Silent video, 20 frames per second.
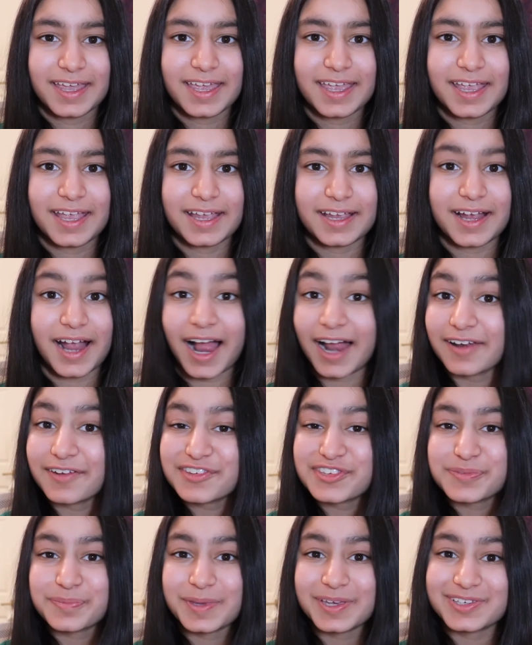It kind of
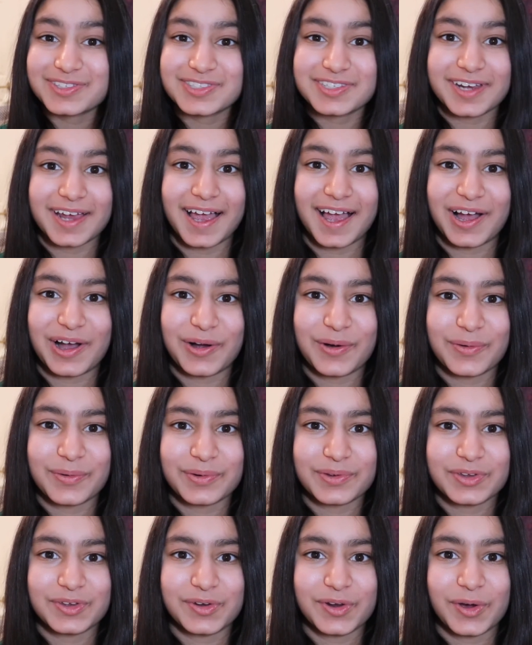speaks to how,
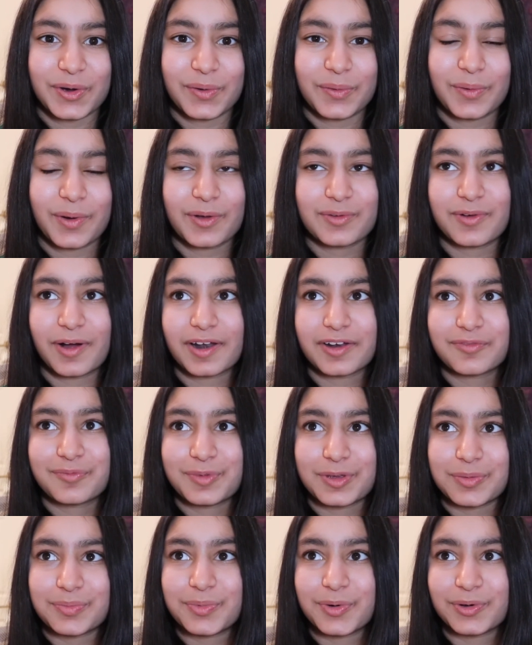you know, a lot of
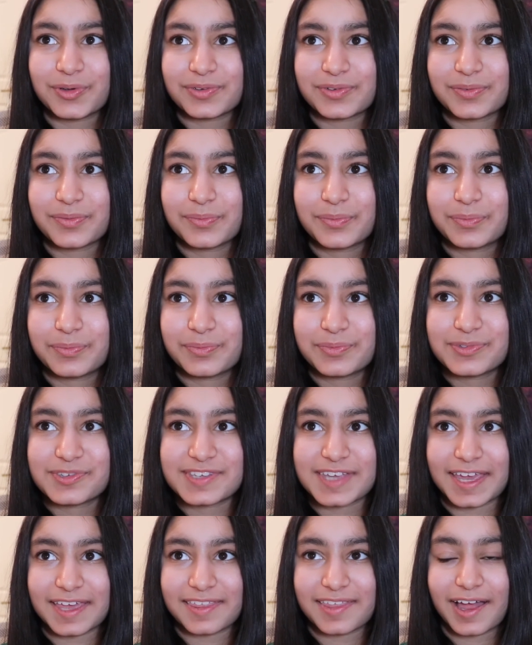people
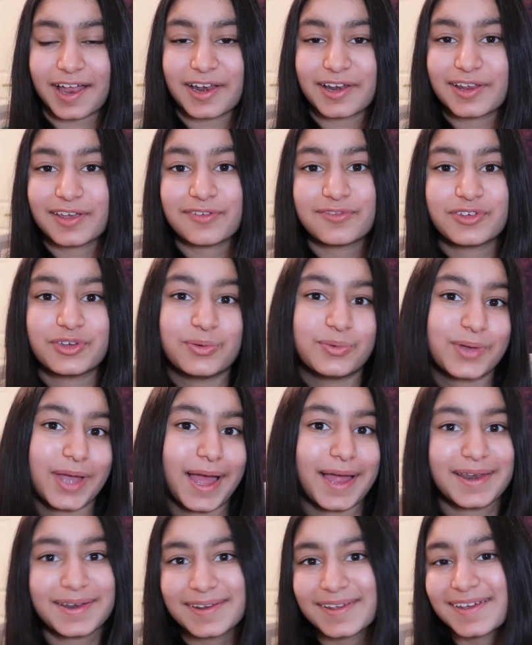say that if you
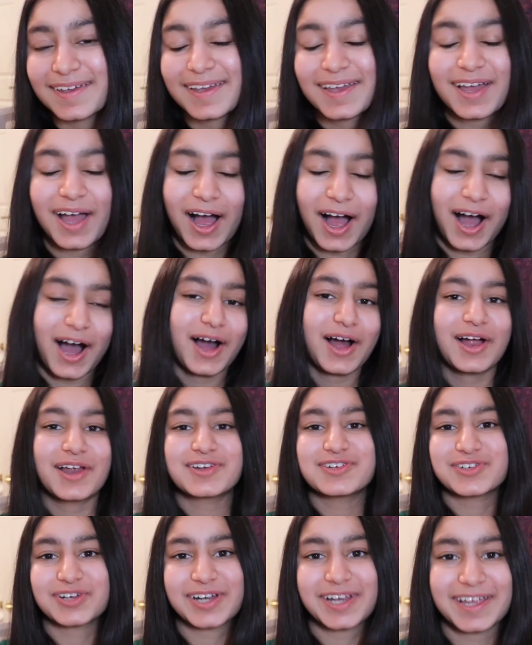get
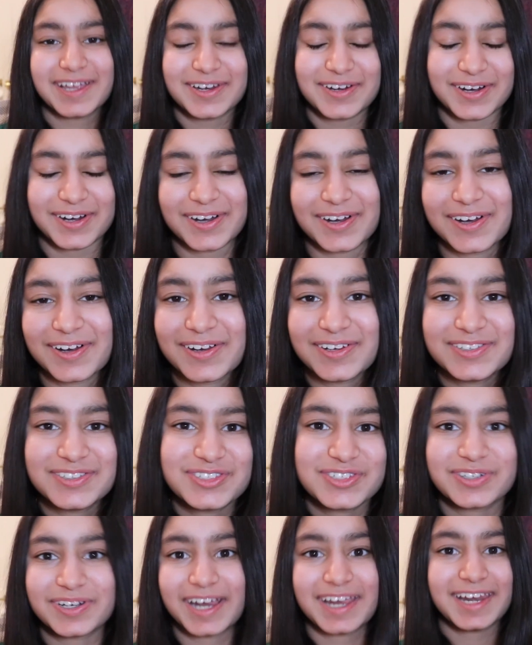100 or
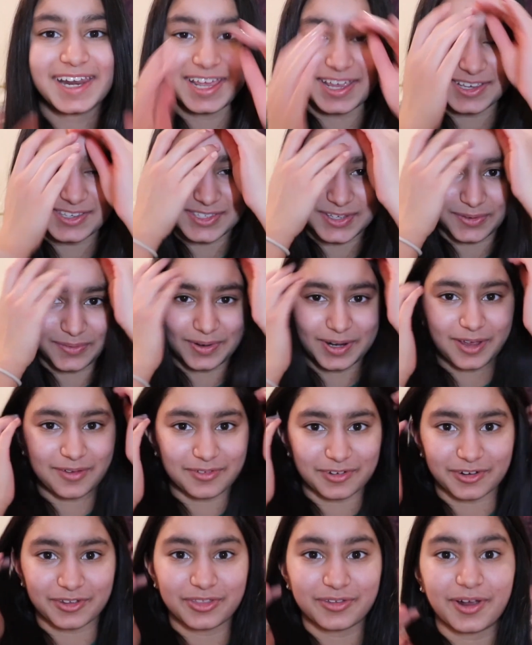straight A's or
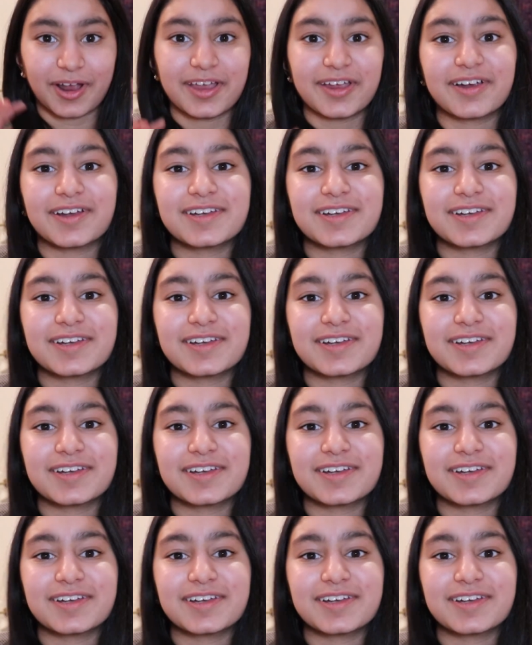whatever throughout your